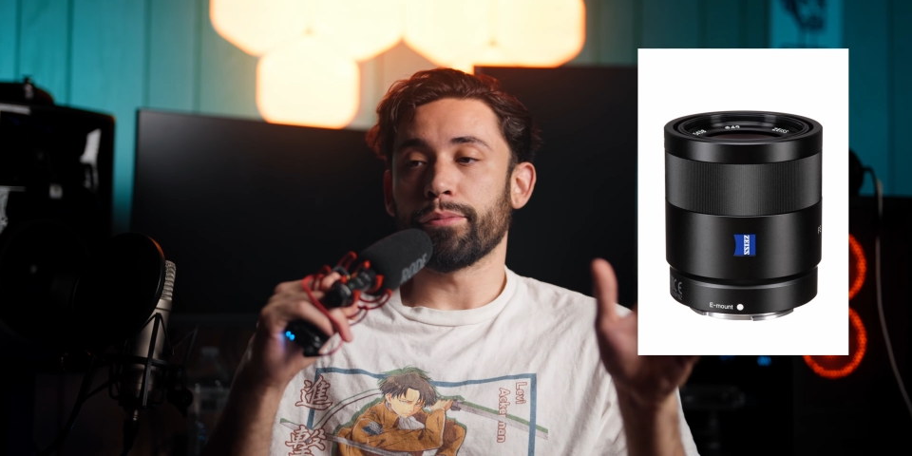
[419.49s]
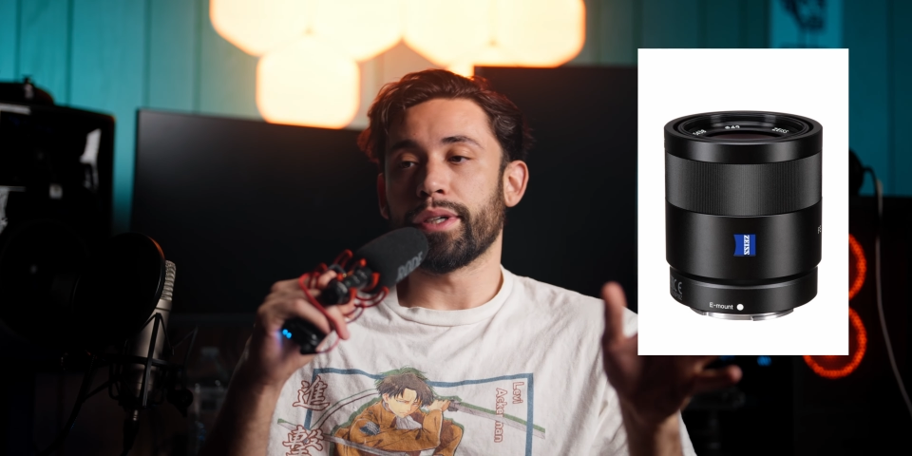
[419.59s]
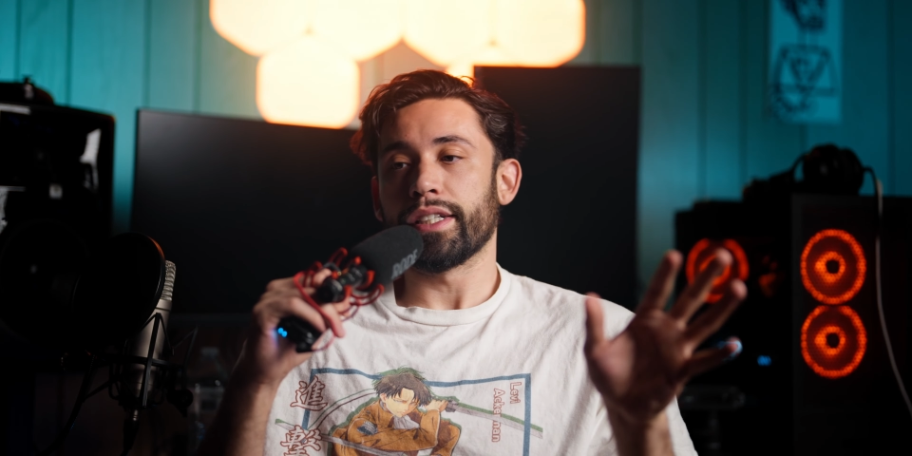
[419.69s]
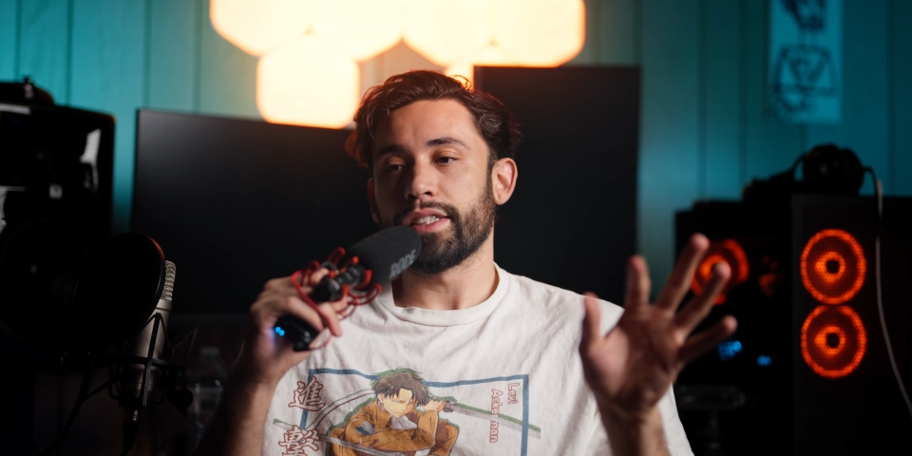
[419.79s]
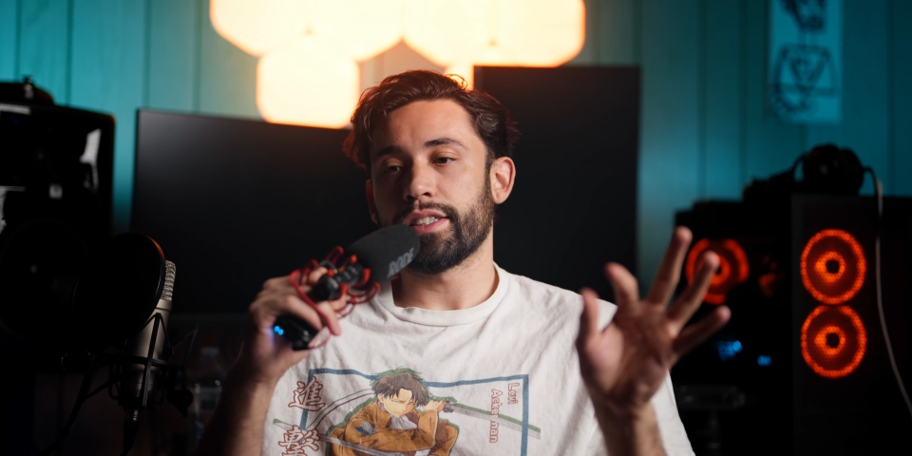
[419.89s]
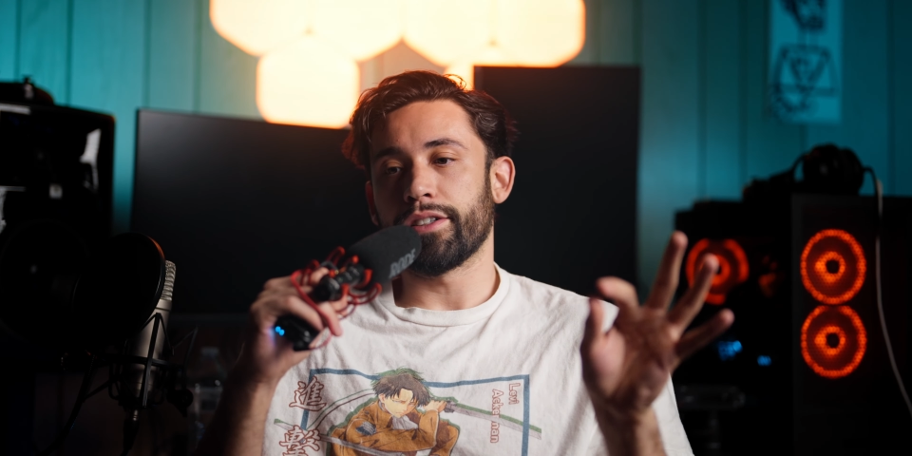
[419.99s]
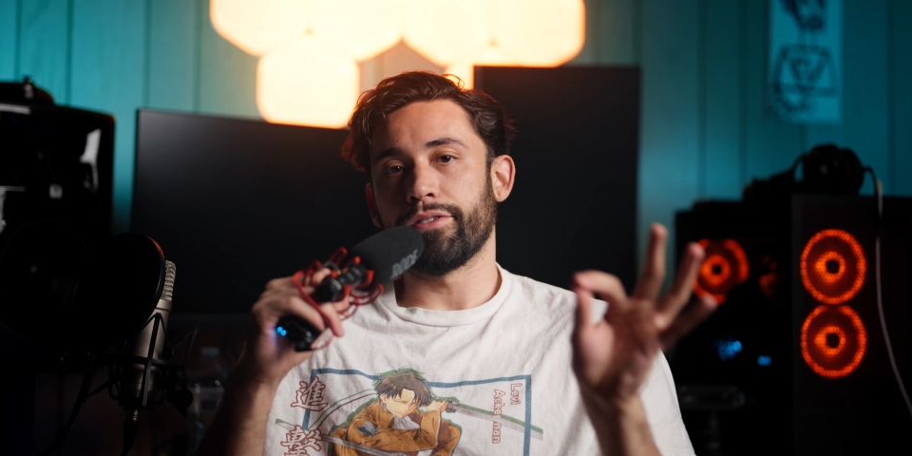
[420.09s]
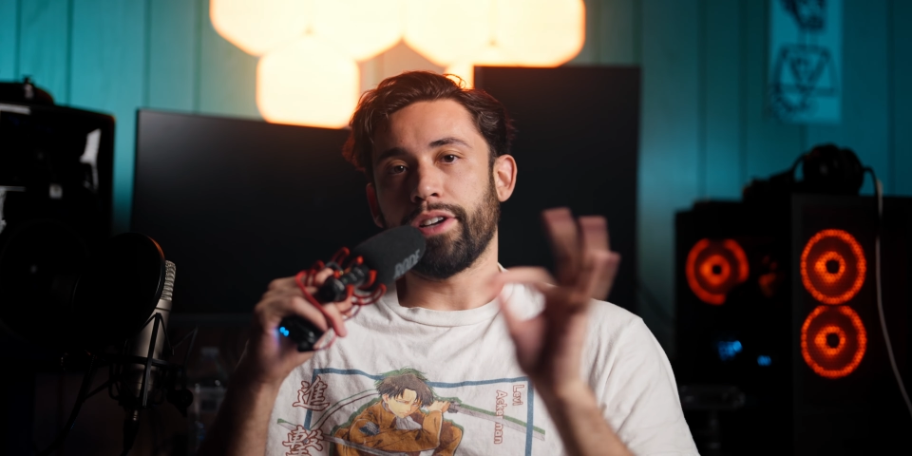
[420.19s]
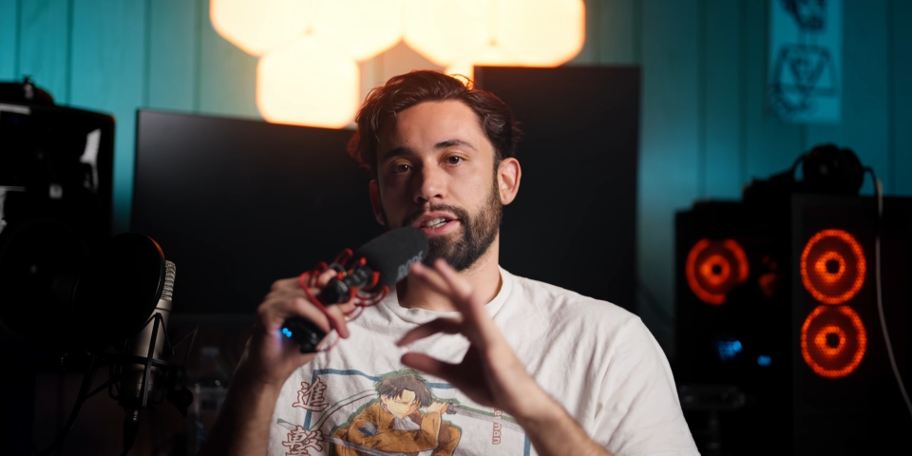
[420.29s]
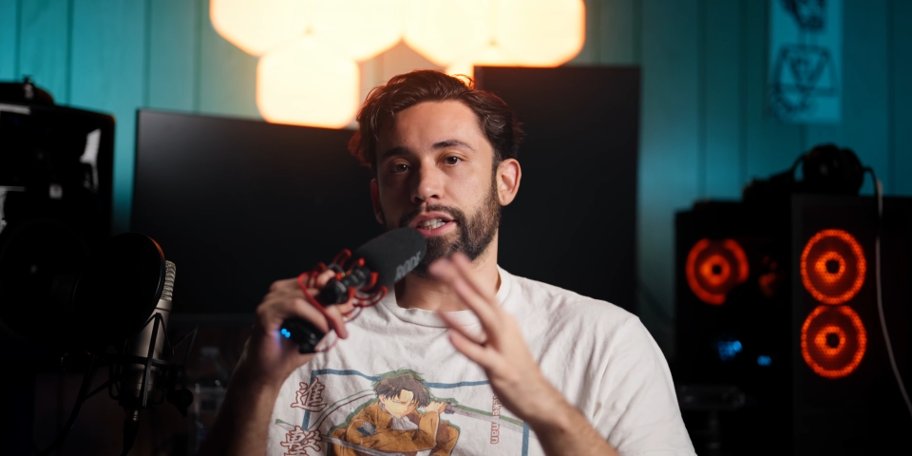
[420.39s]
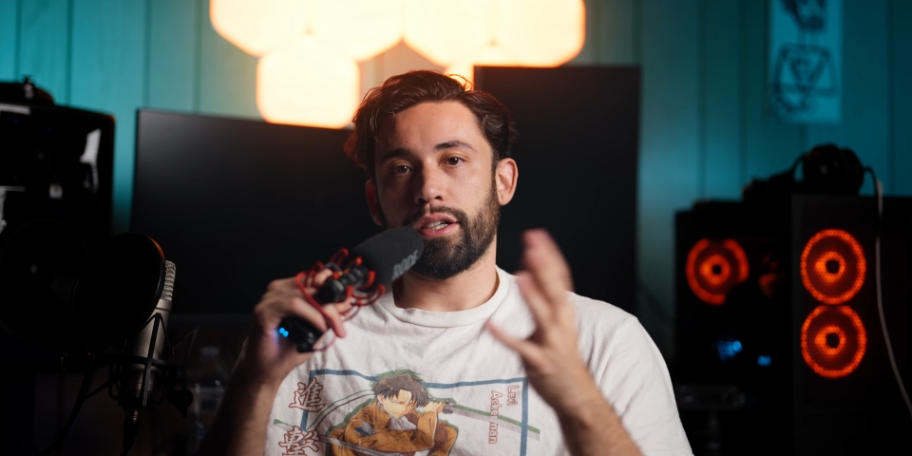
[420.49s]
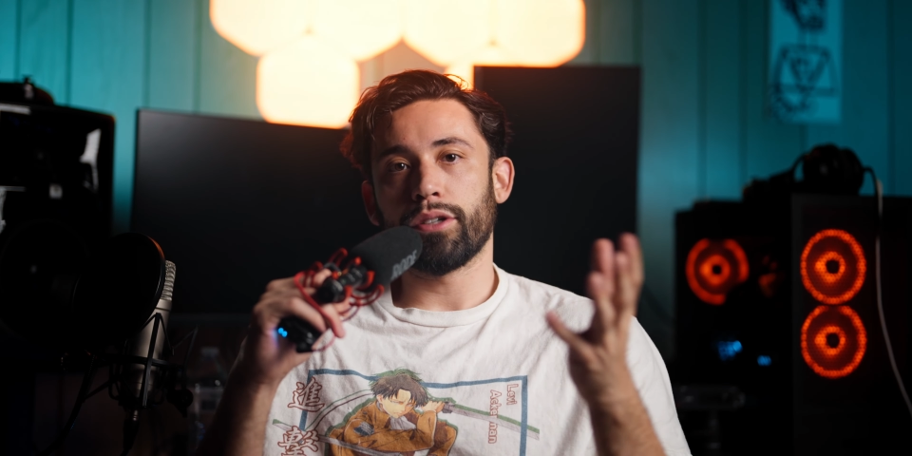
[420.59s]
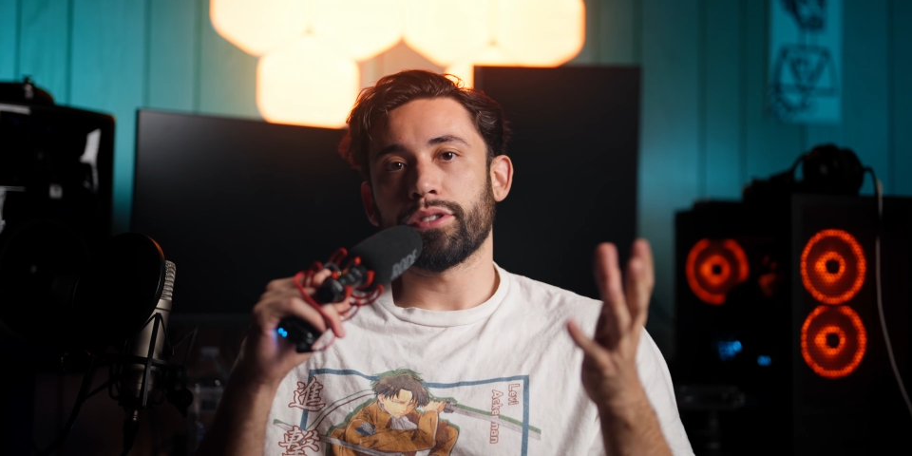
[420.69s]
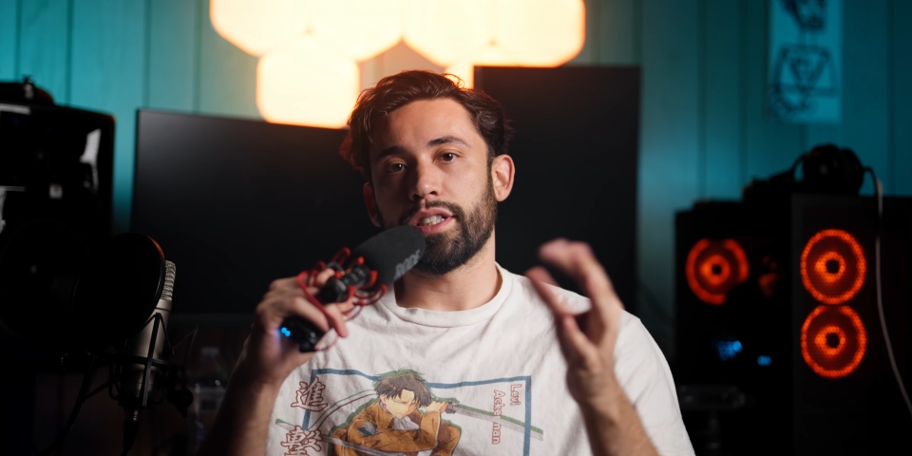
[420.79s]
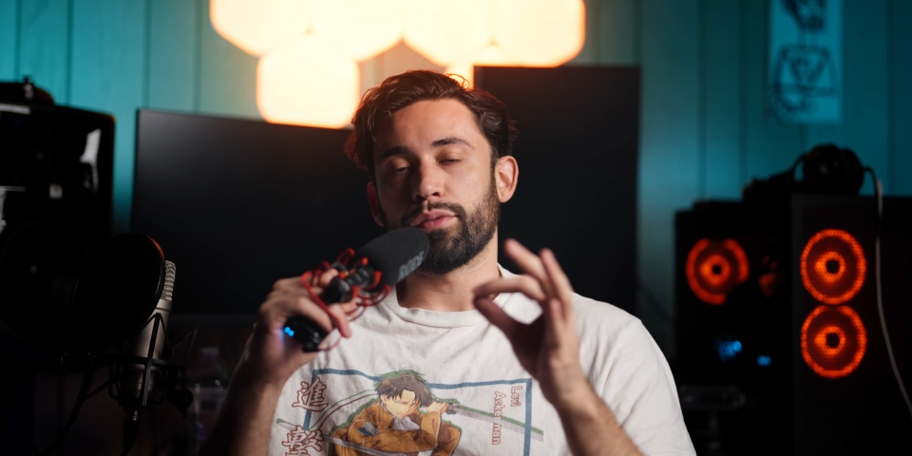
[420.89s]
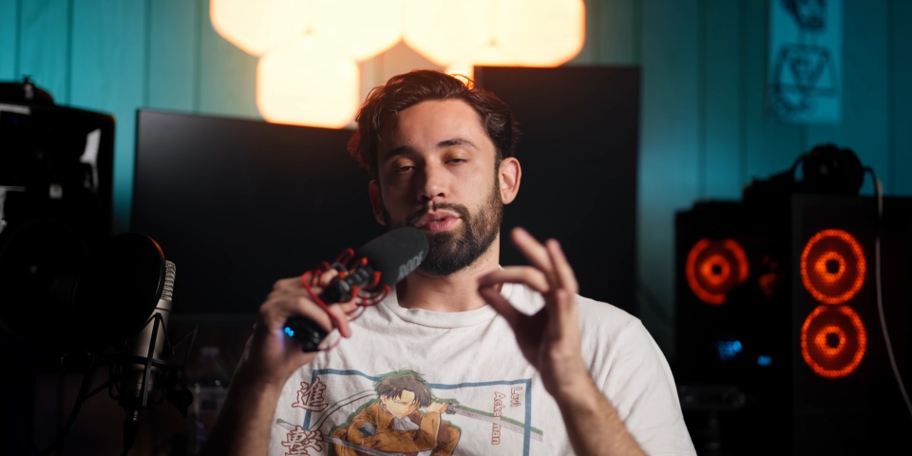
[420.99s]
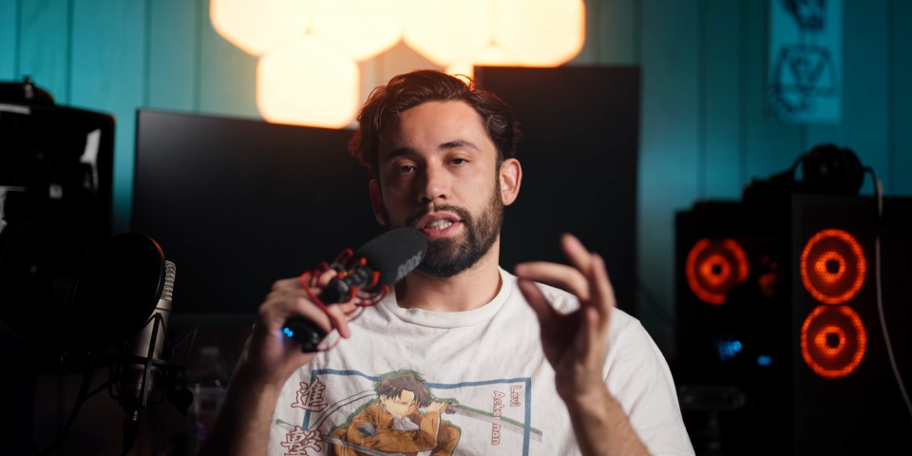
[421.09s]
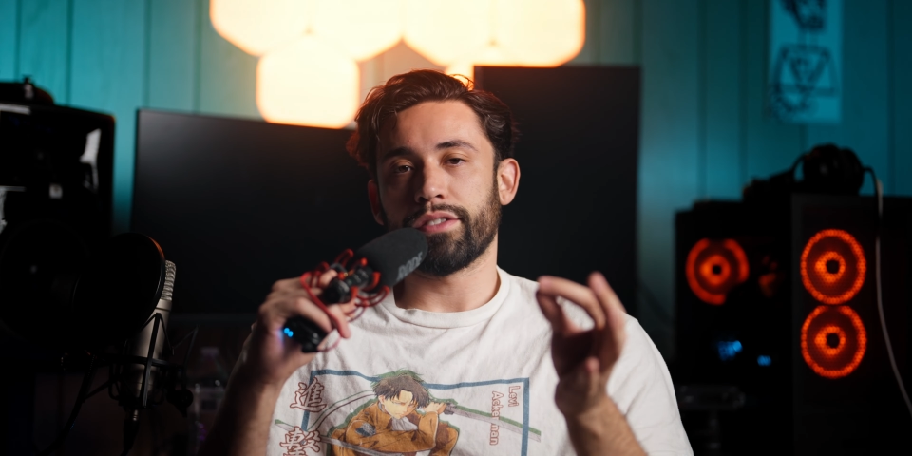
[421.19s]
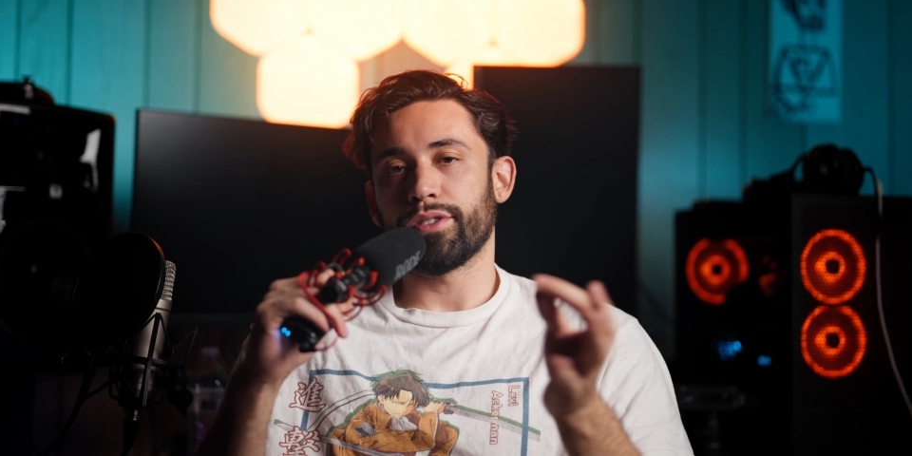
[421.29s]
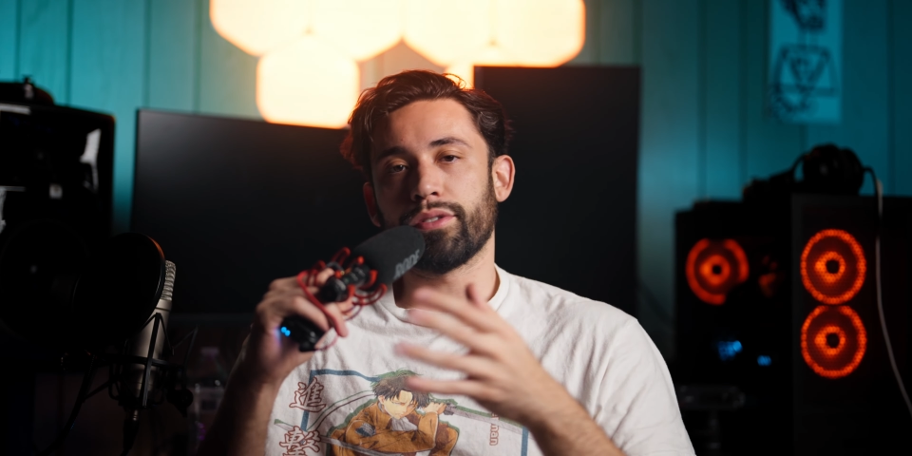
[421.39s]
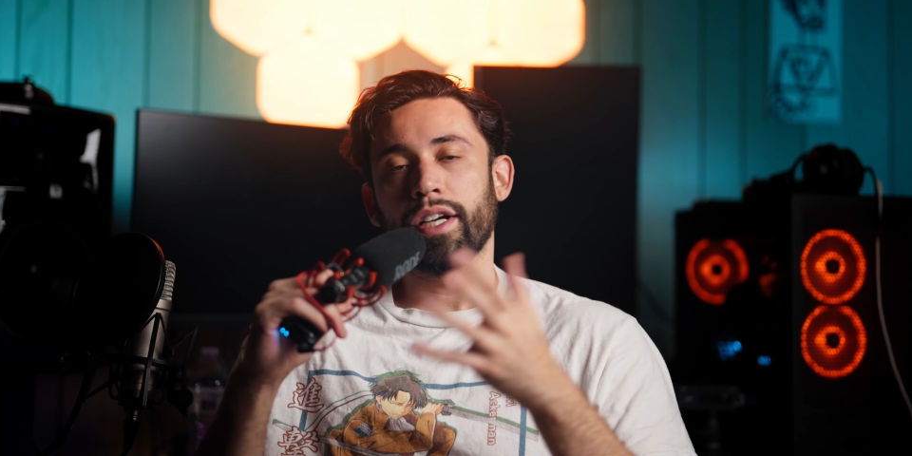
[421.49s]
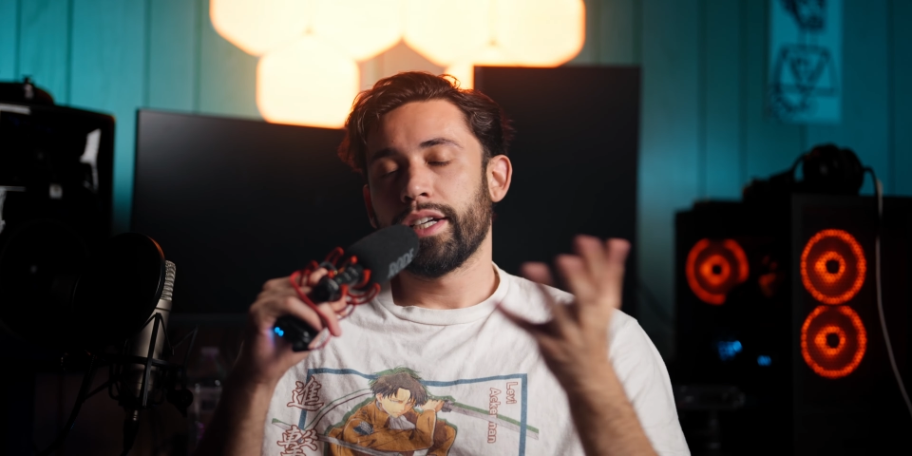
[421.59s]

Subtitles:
but it's very close and will give you